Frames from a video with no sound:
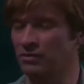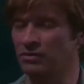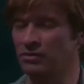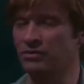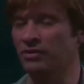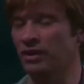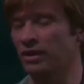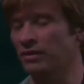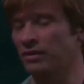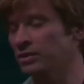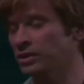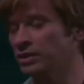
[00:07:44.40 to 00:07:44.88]
I'll give
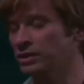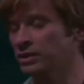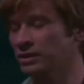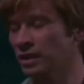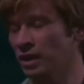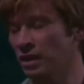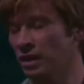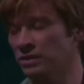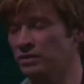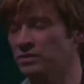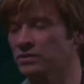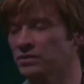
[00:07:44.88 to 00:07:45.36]
you $5 million.
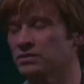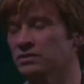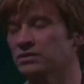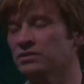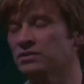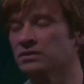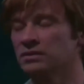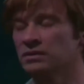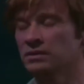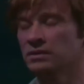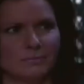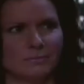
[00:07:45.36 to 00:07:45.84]

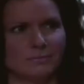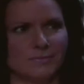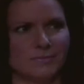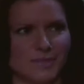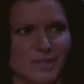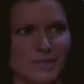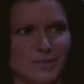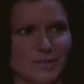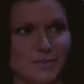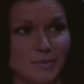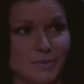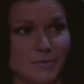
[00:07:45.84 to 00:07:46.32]

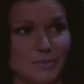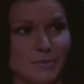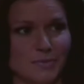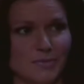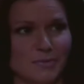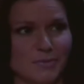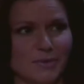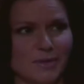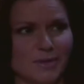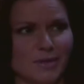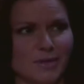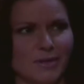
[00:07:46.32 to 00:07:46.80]
This must be